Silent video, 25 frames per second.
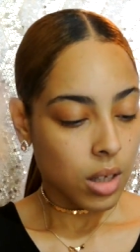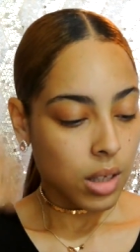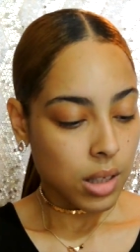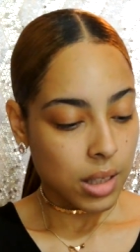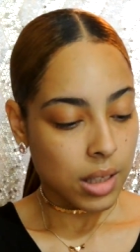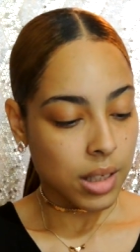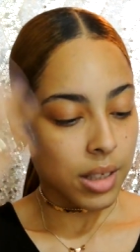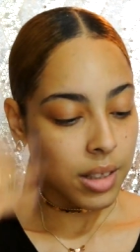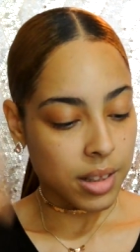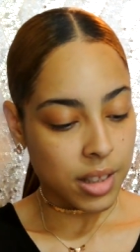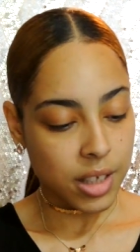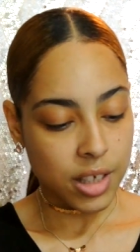
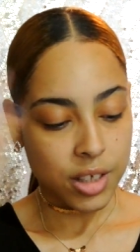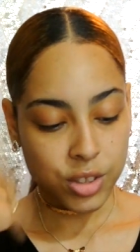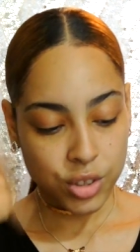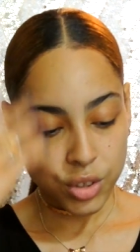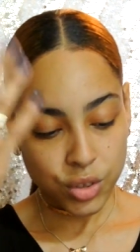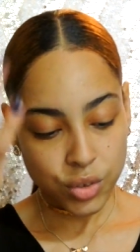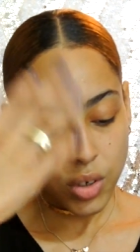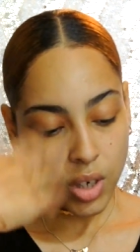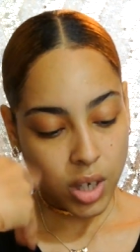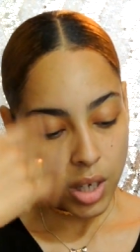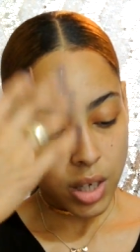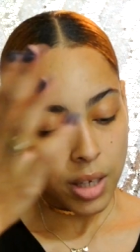Let that
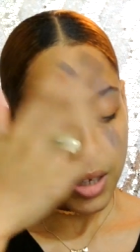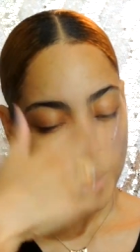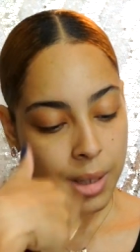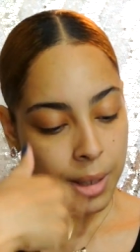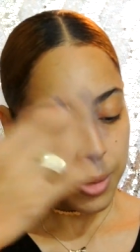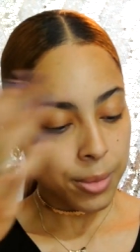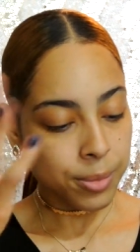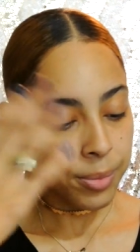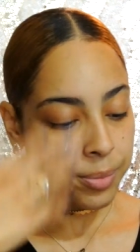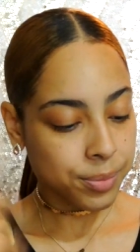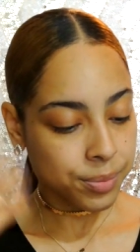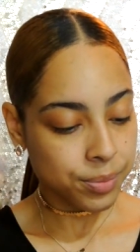
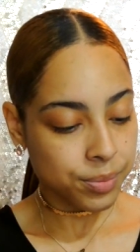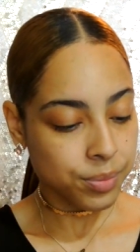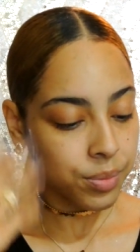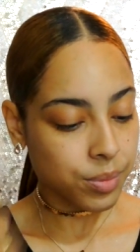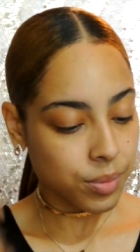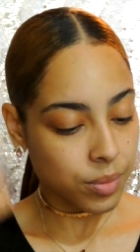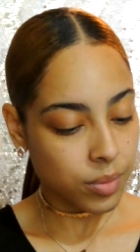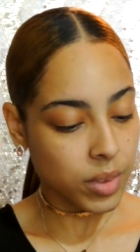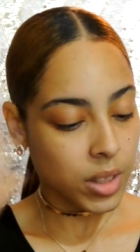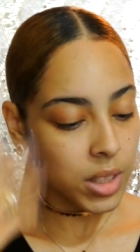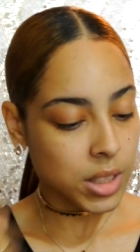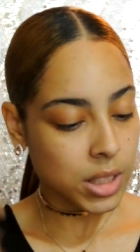dry.
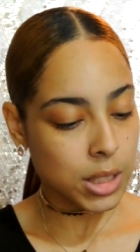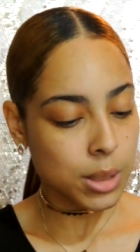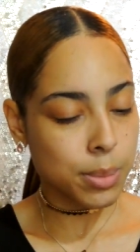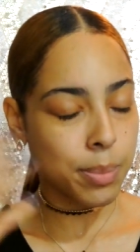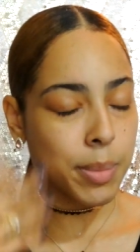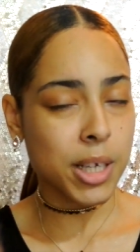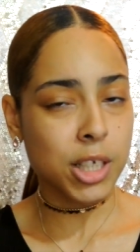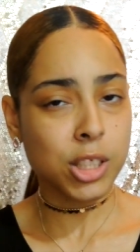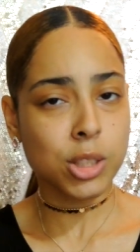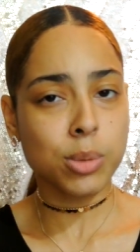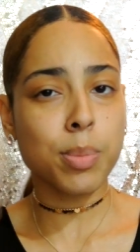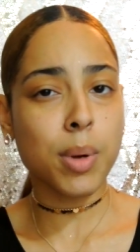And
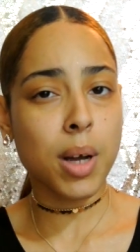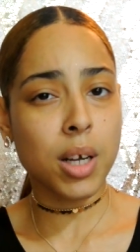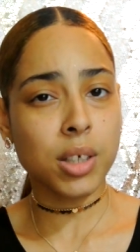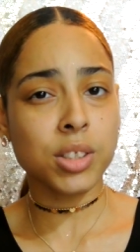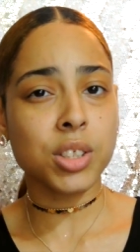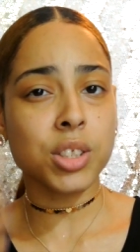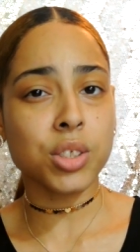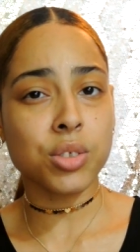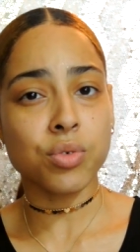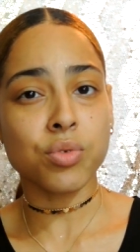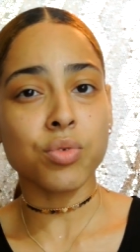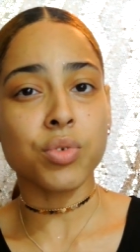Smashbox
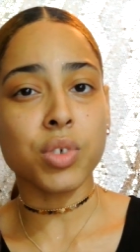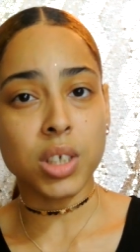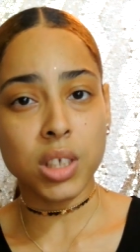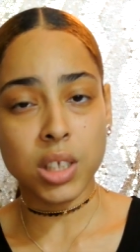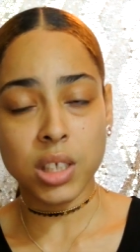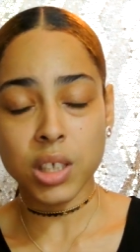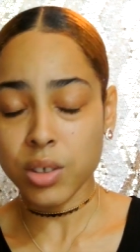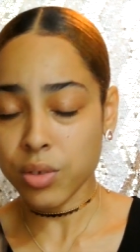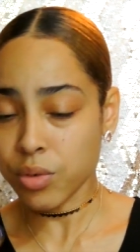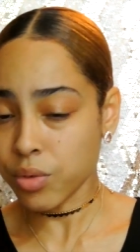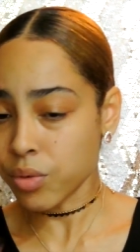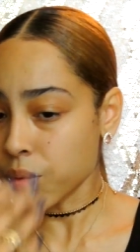is
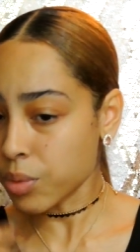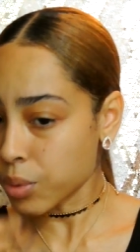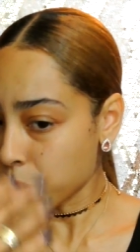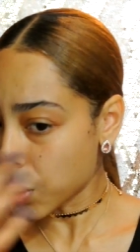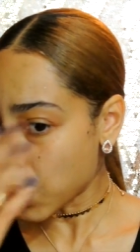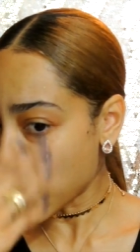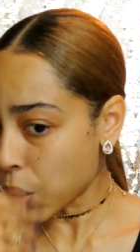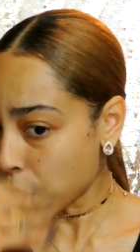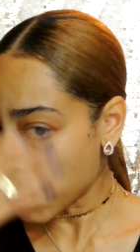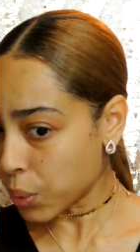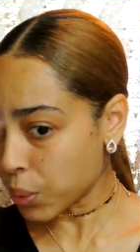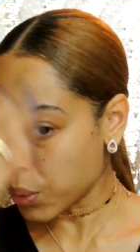really
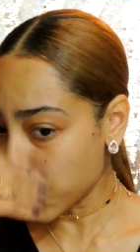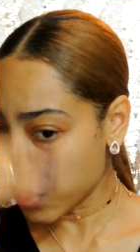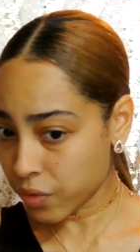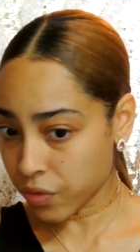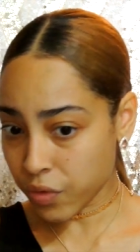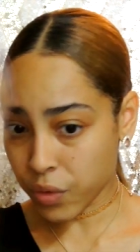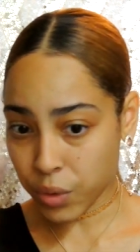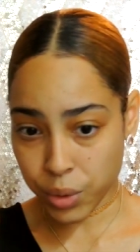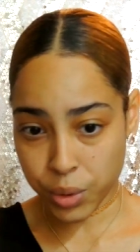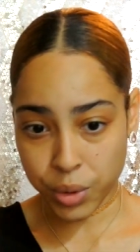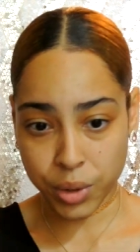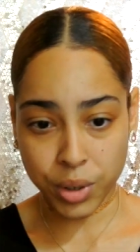known
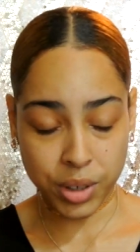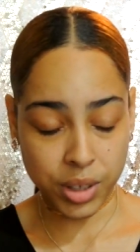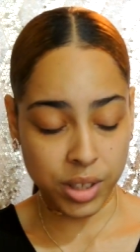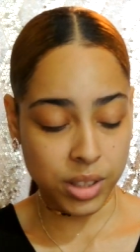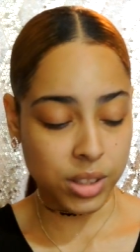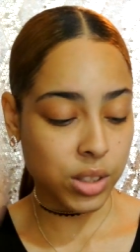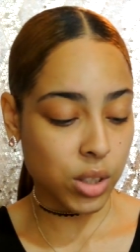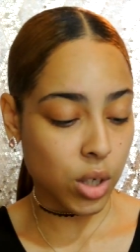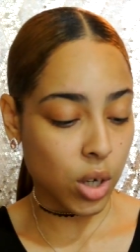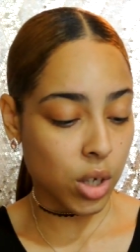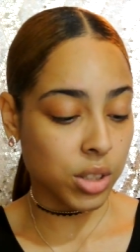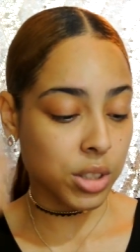for
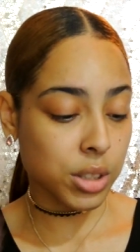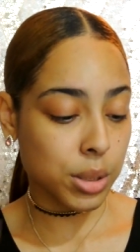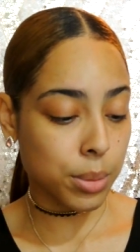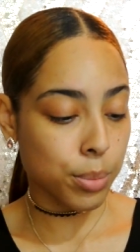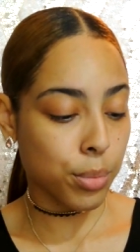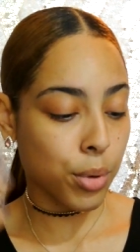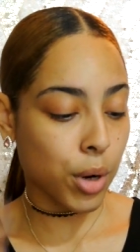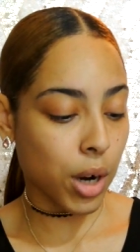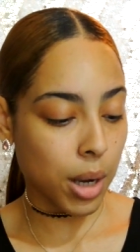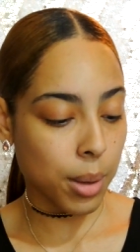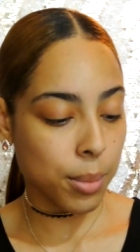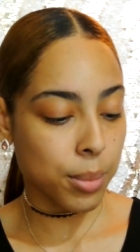its awesome
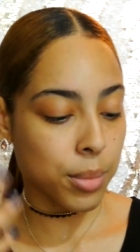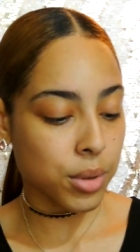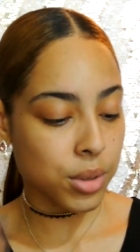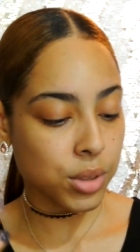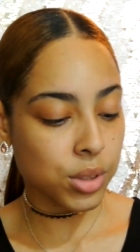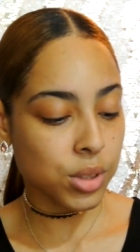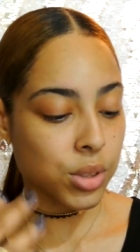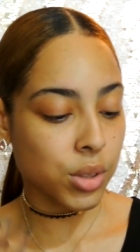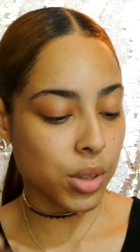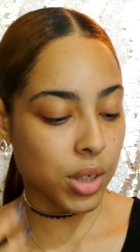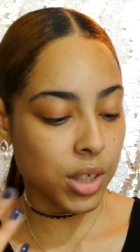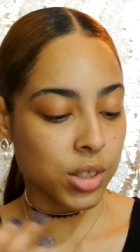primers,
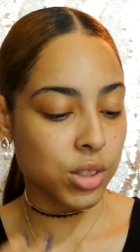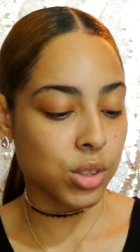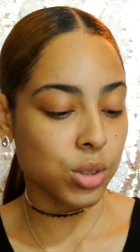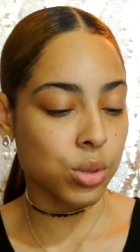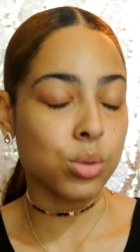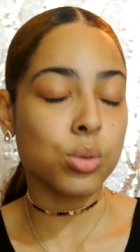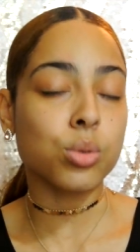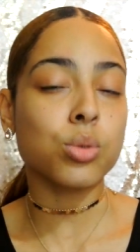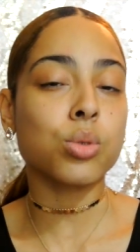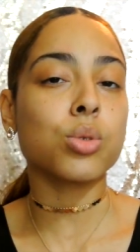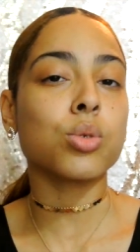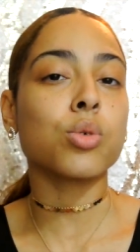so I
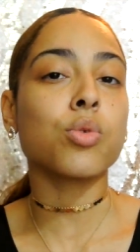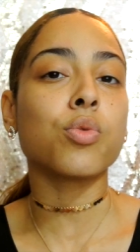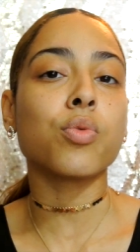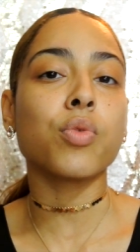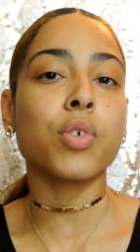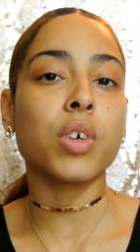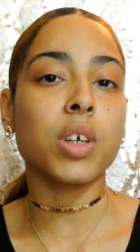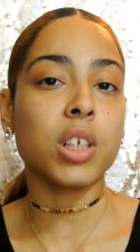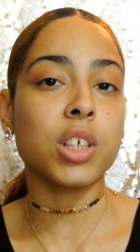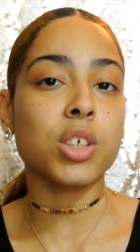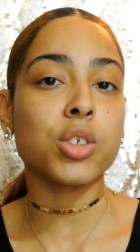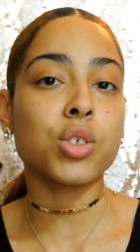do
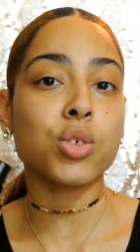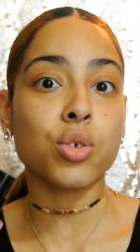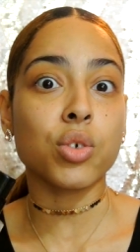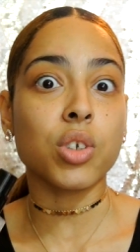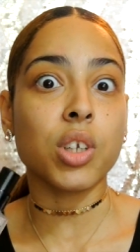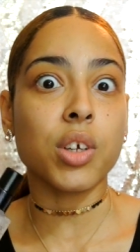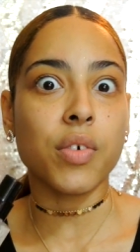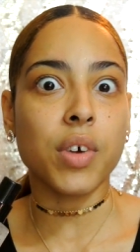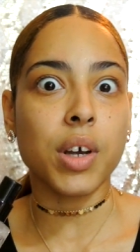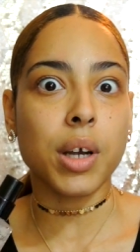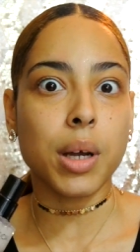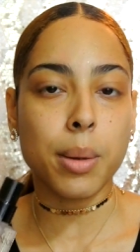really
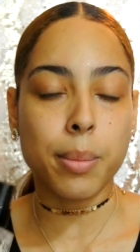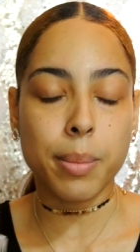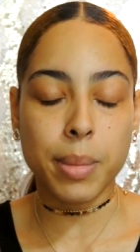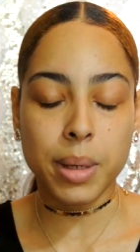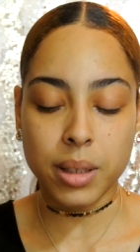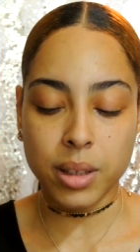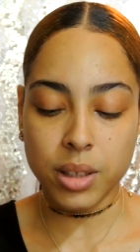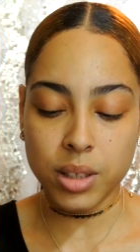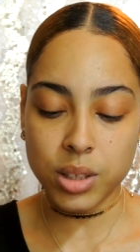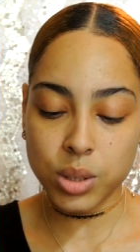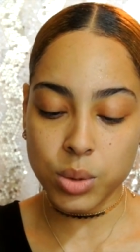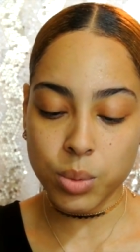truly
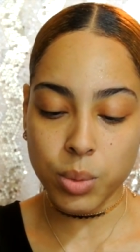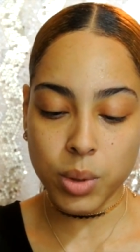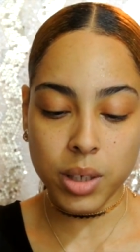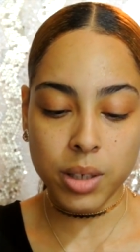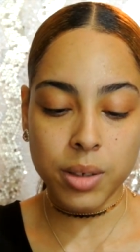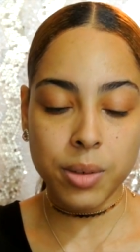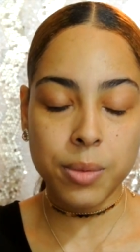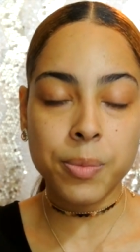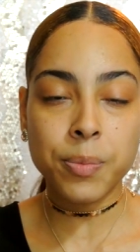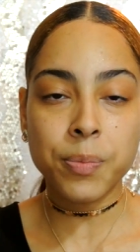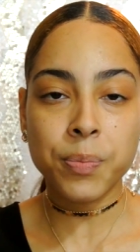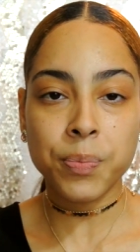recommend this
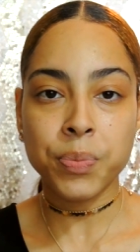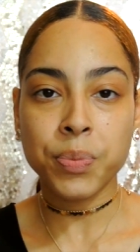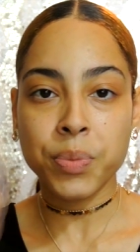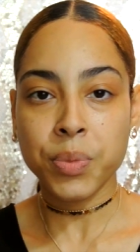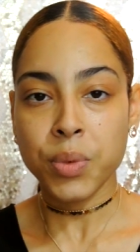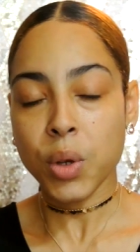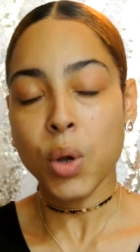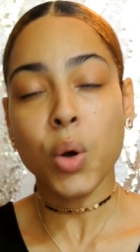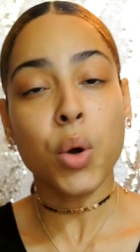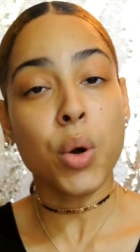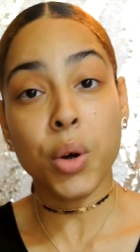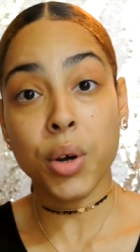one,
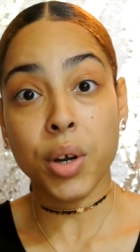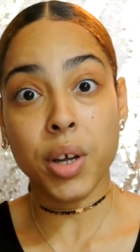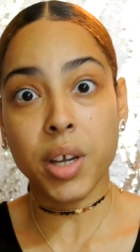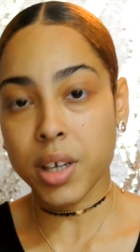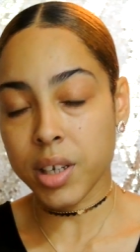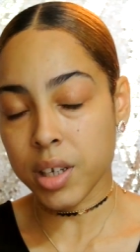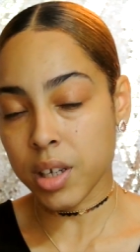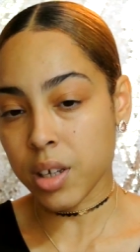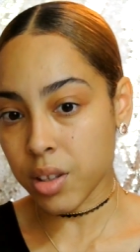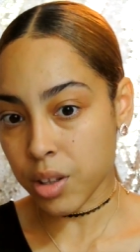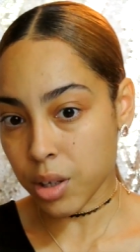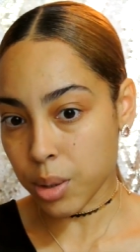or
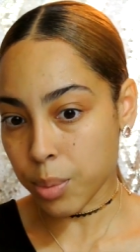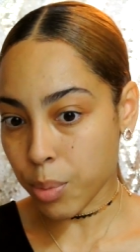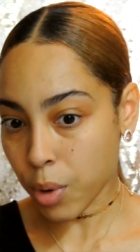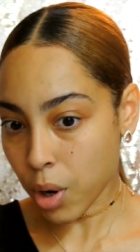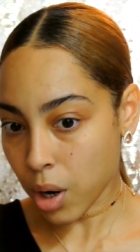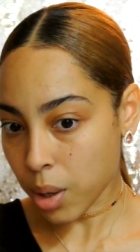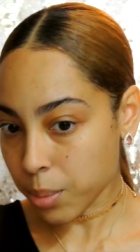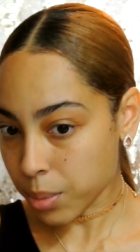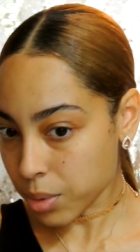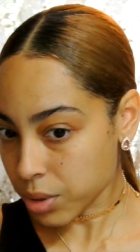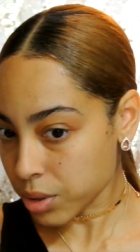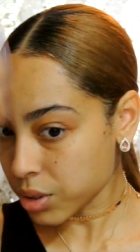any of their
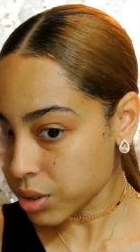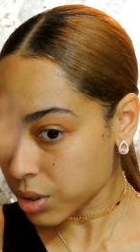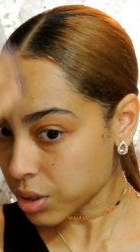primers.